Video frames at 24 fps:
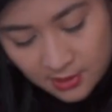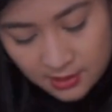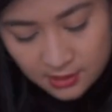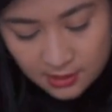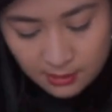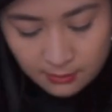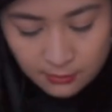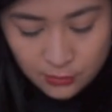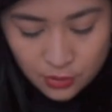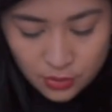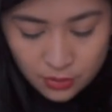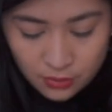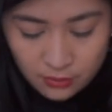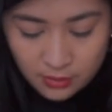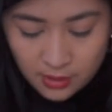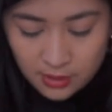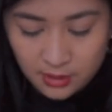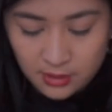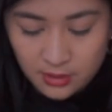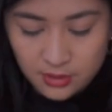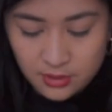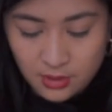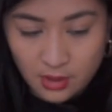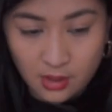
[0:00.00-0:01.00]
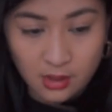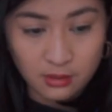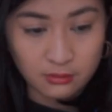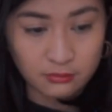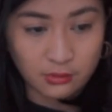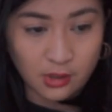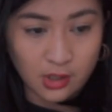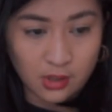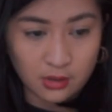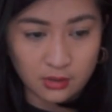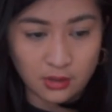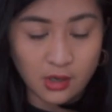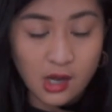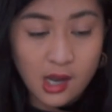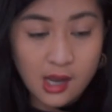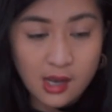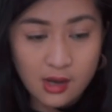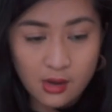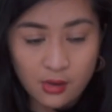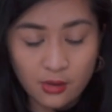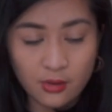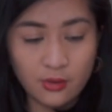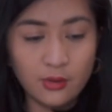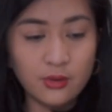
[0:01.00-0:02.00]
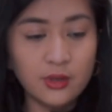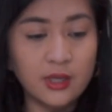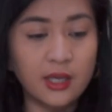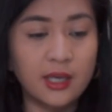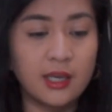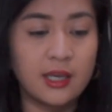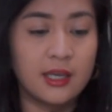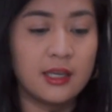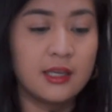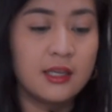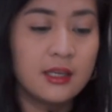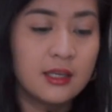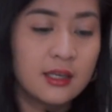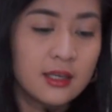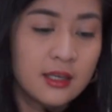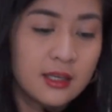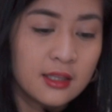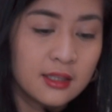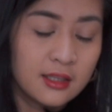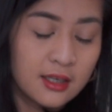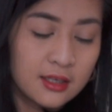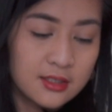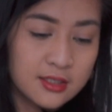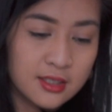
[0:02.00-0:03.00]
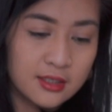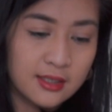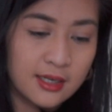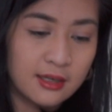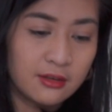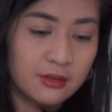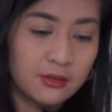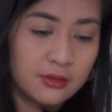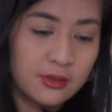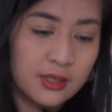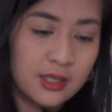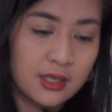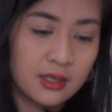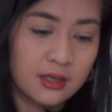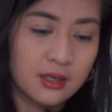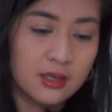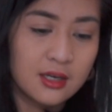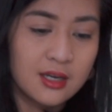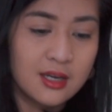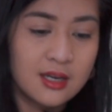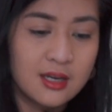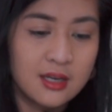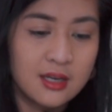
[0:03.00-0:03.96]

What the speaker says: I'm doing this all wrong. Oh, okay. There's an arrow here.